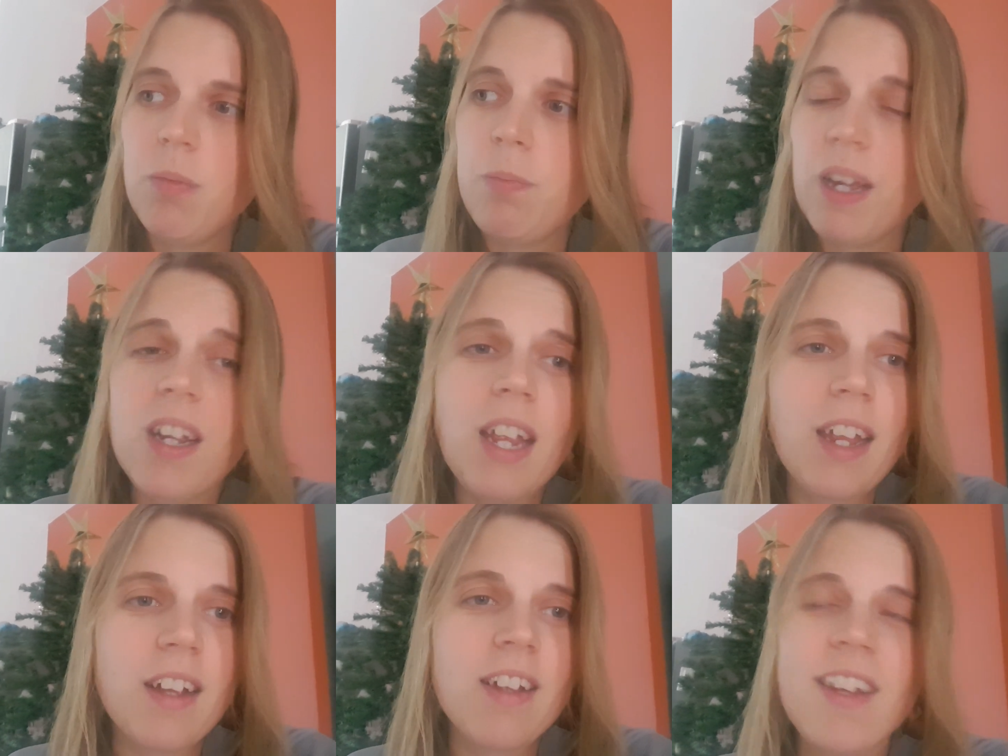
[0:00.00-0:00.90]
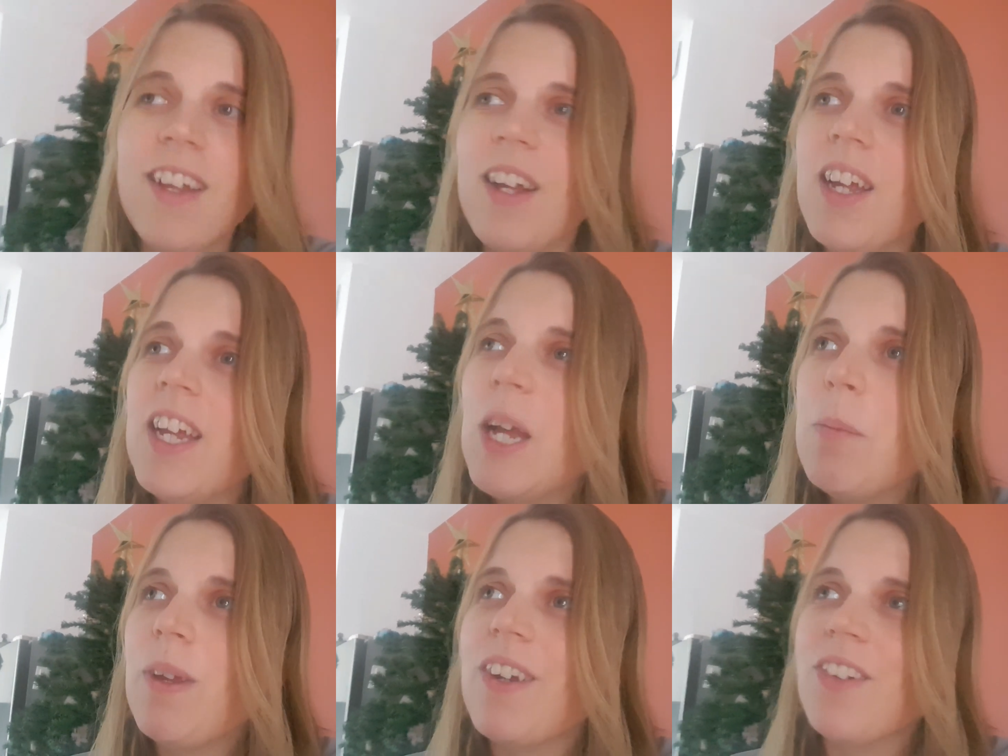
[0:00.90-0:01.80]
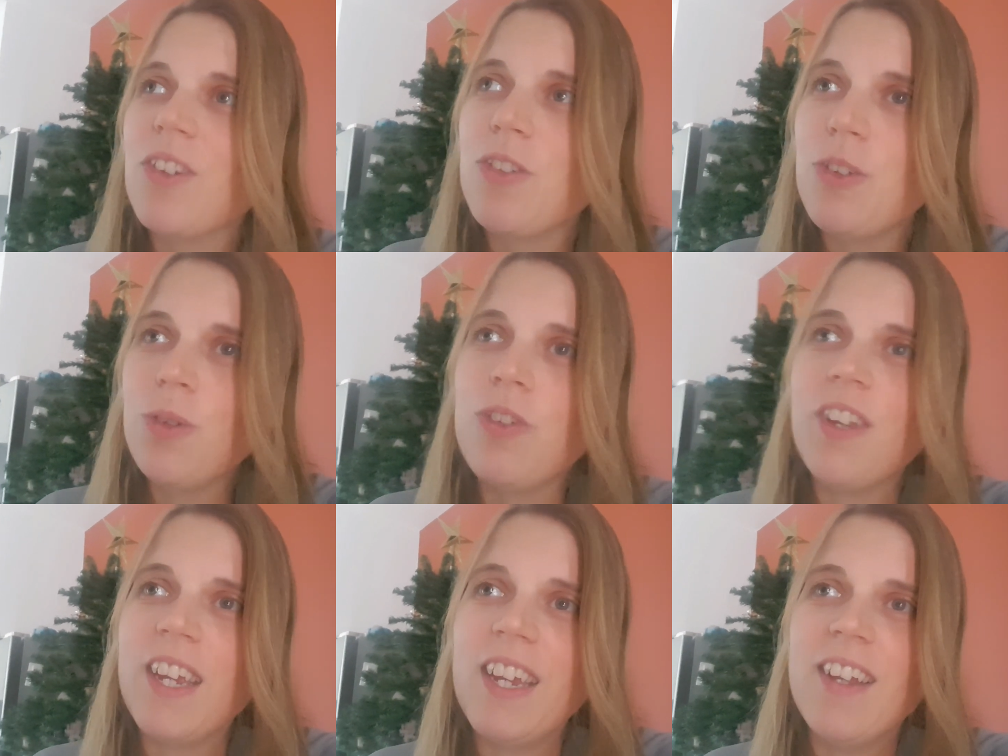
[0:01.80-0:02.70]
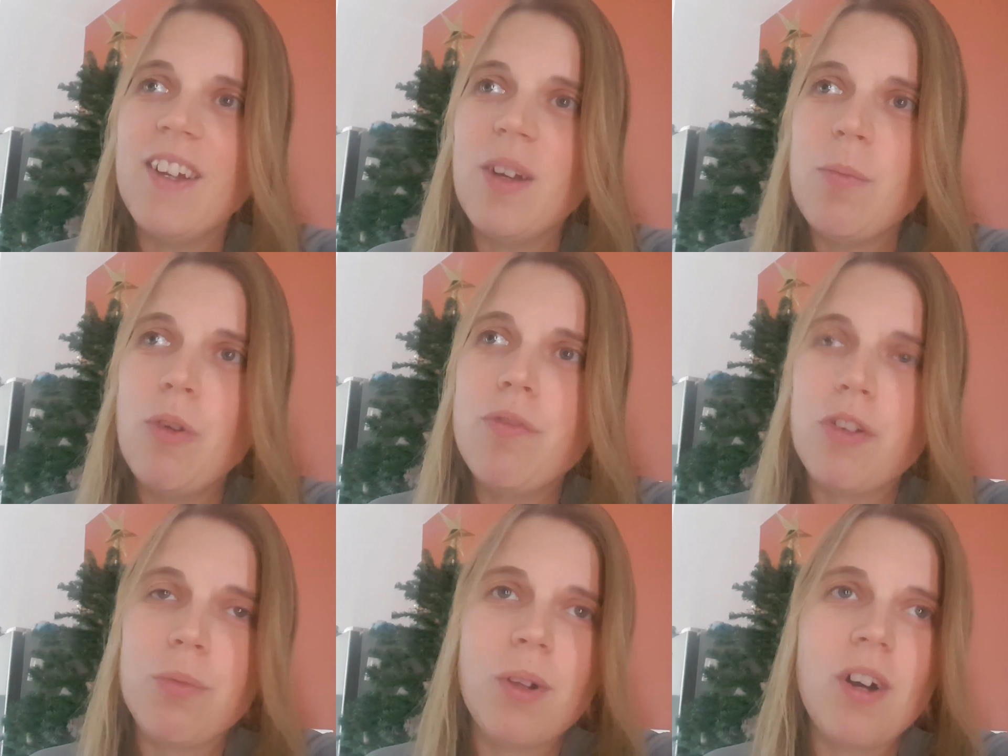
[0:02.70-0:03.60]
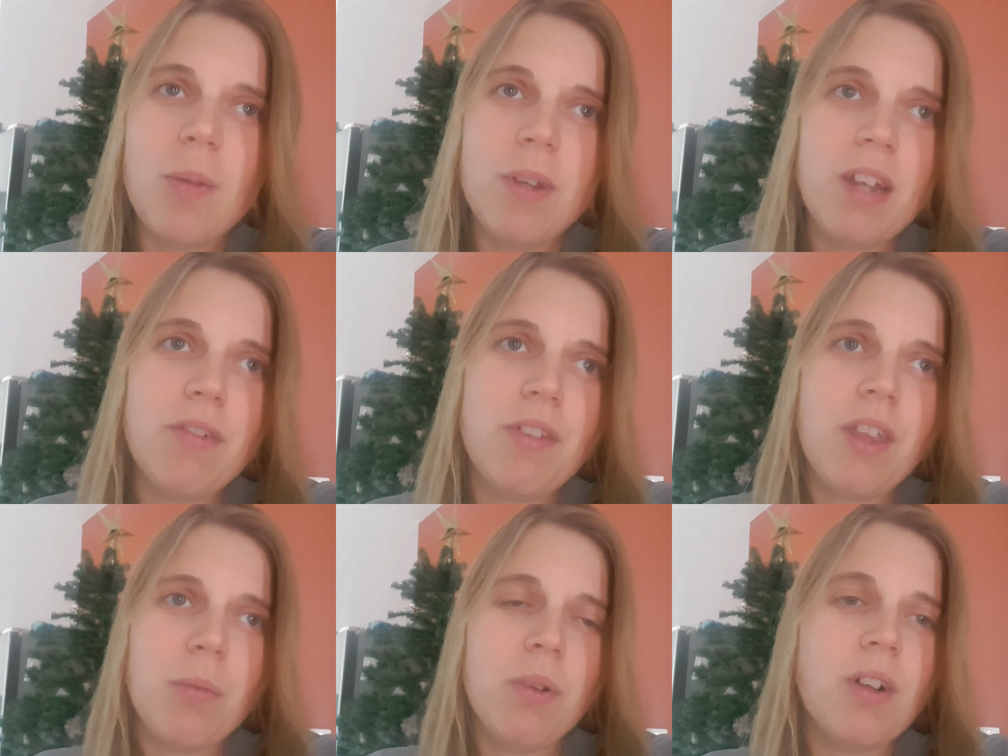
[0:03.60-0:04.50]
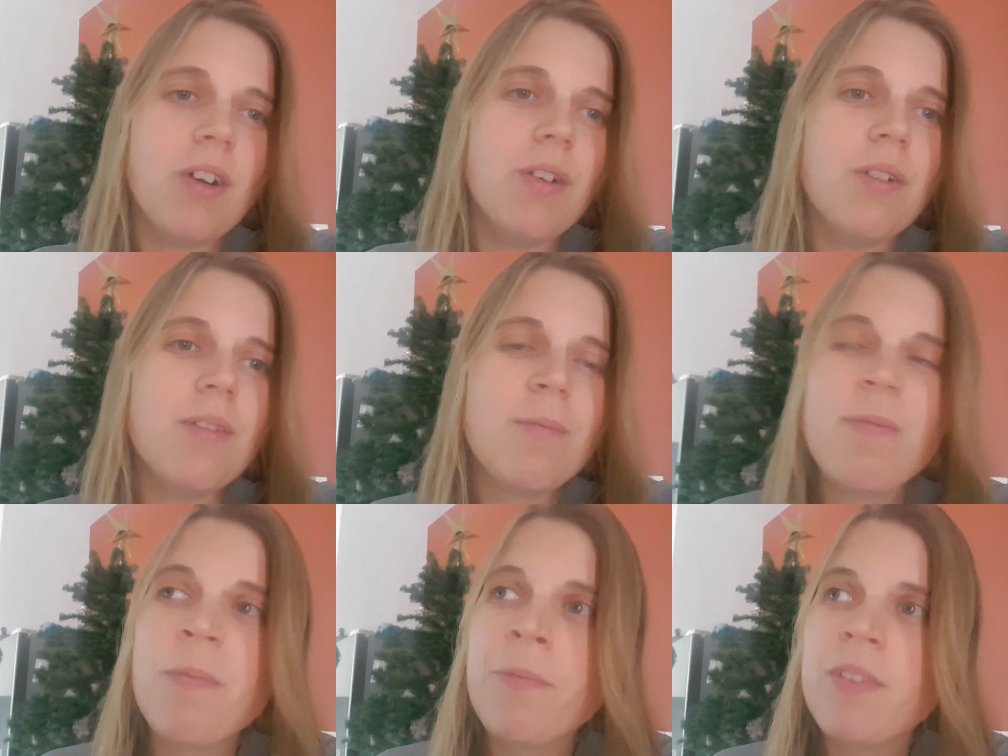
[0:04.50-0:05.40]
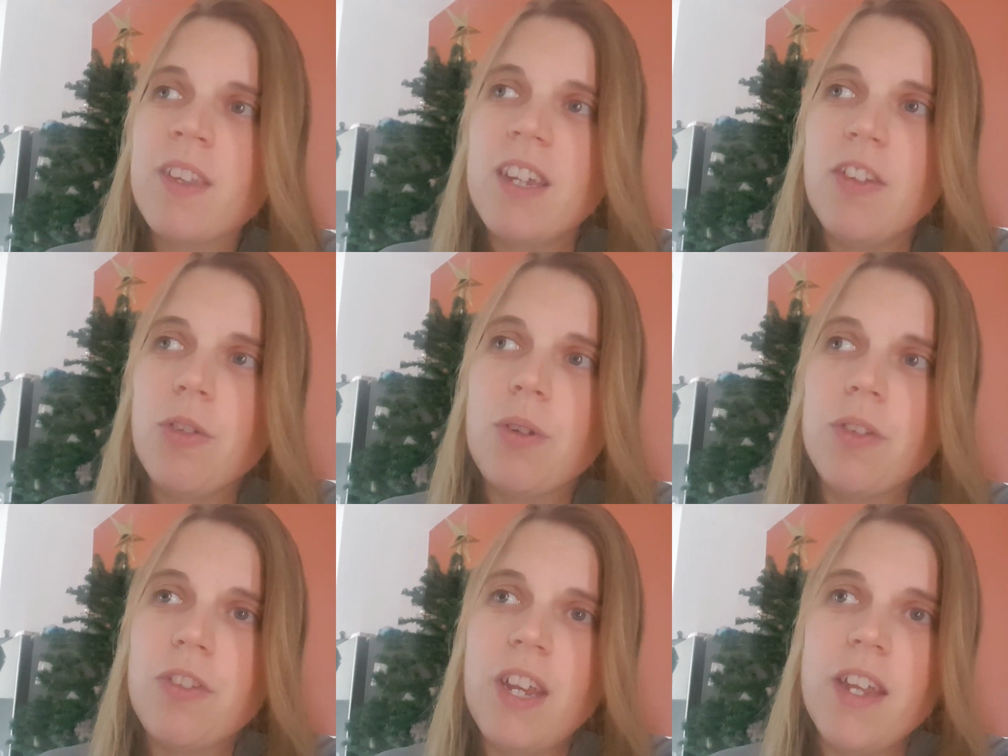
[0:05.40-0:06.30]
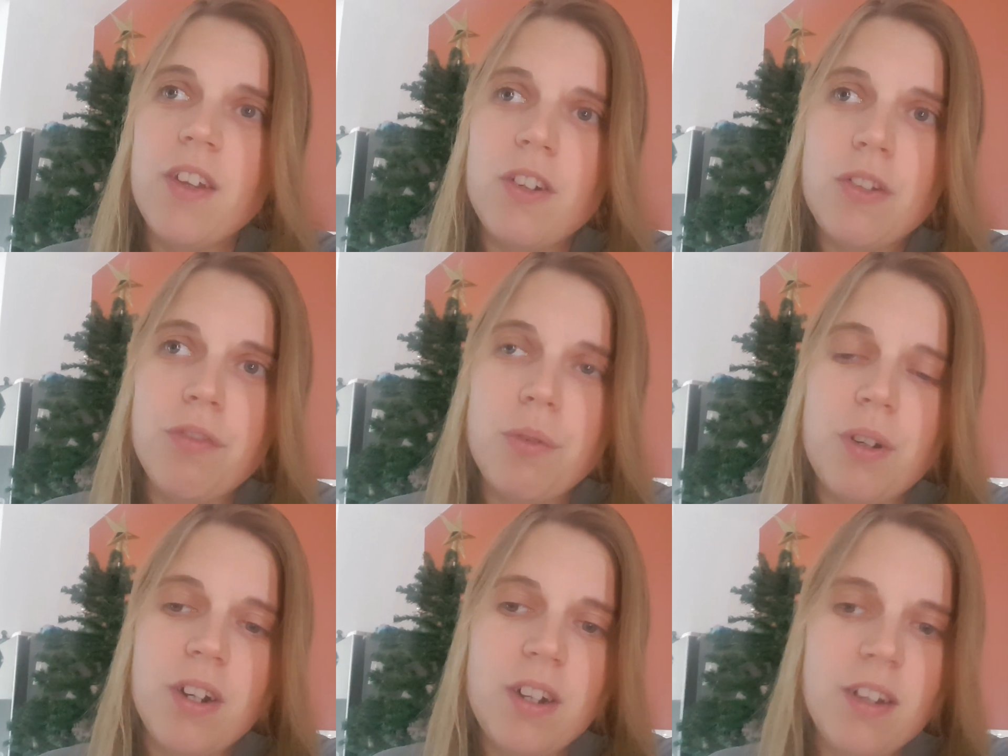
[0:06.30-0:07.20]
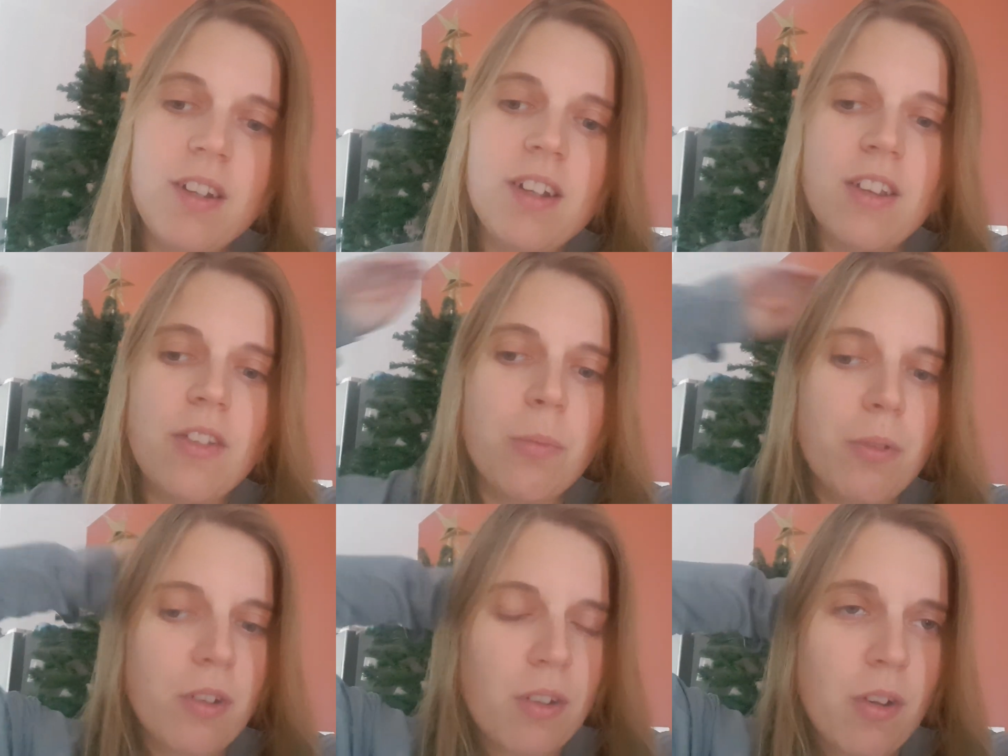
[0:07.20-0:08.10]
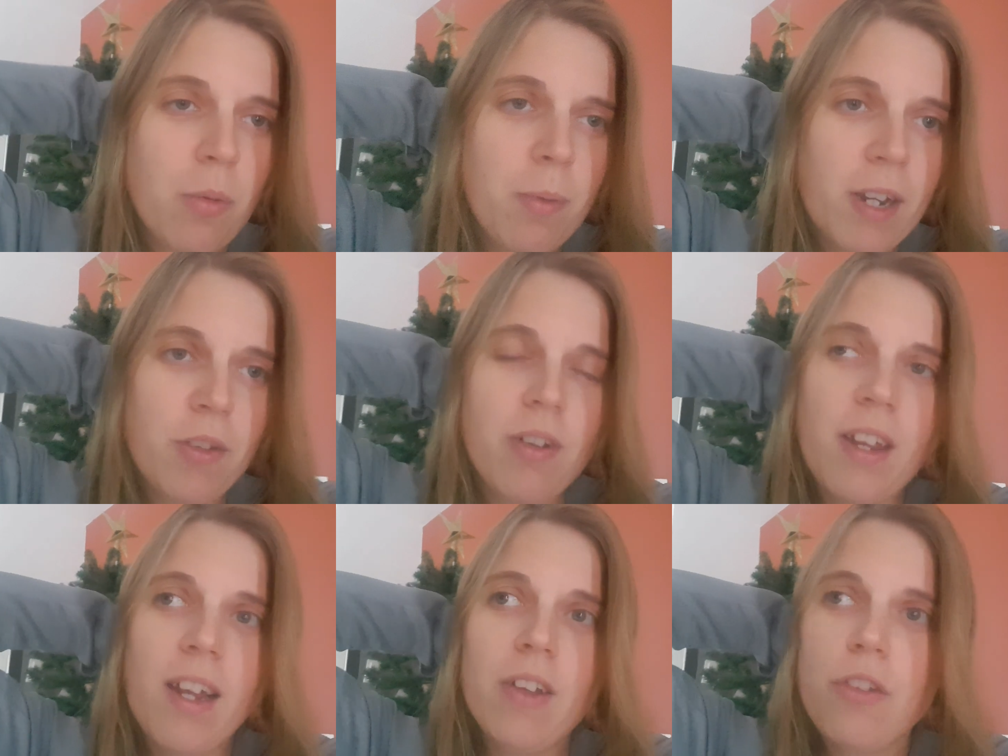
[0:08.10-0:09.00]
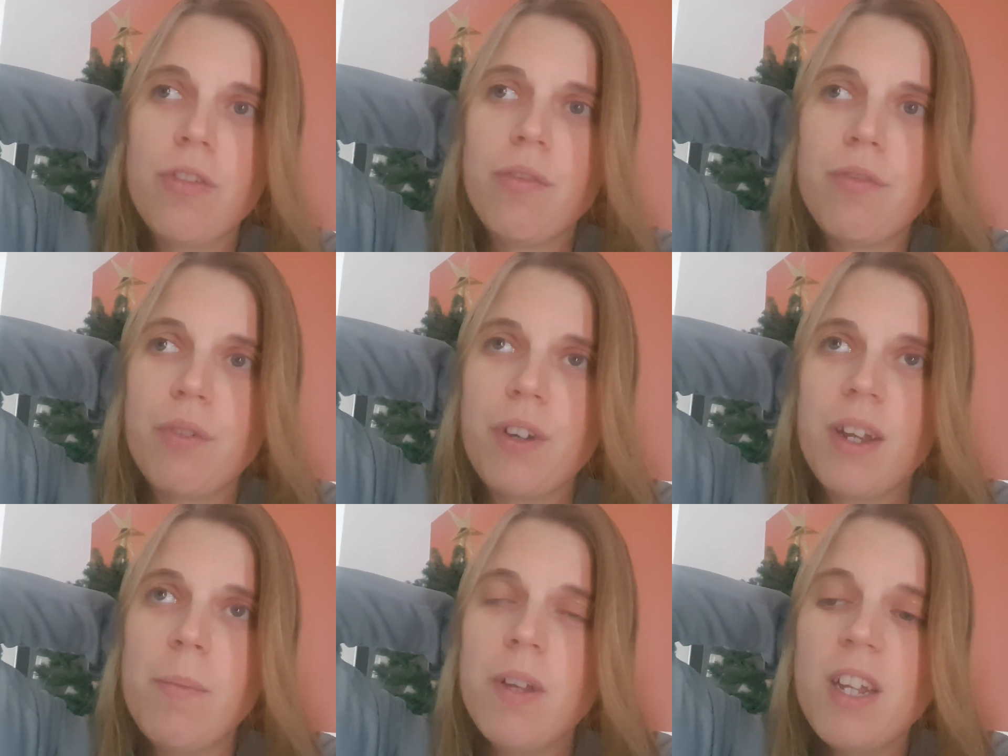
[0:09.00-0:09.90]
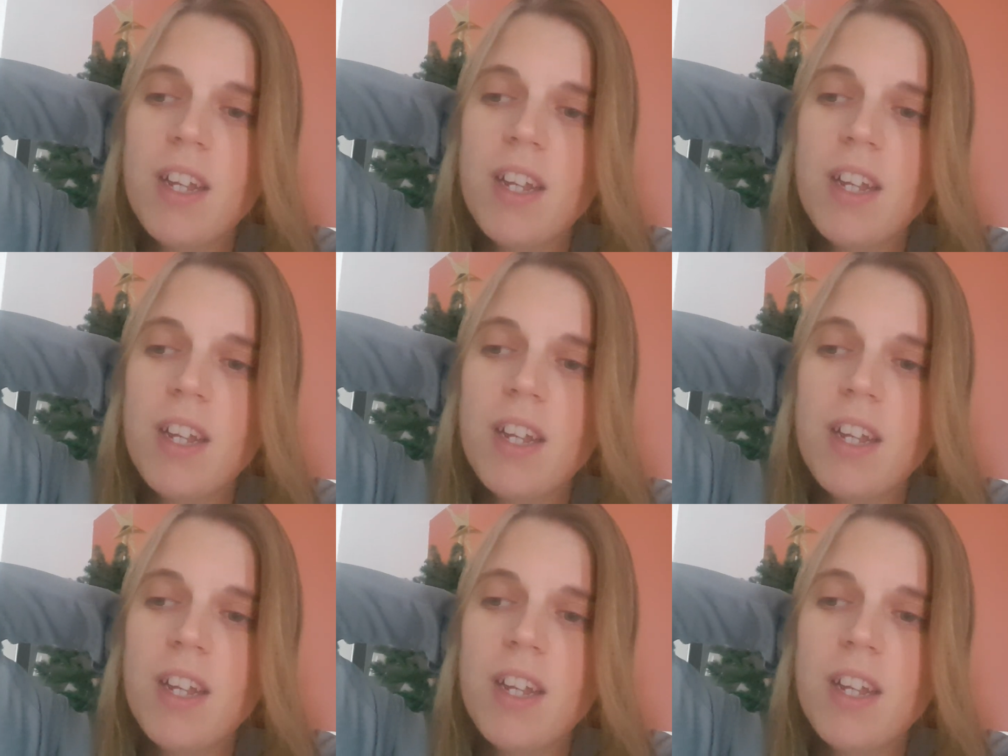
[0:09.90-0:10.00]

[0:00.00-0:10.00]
packing. Because on Tuesday the movers will come and everything will go into containers to go back to the Netherlands for them.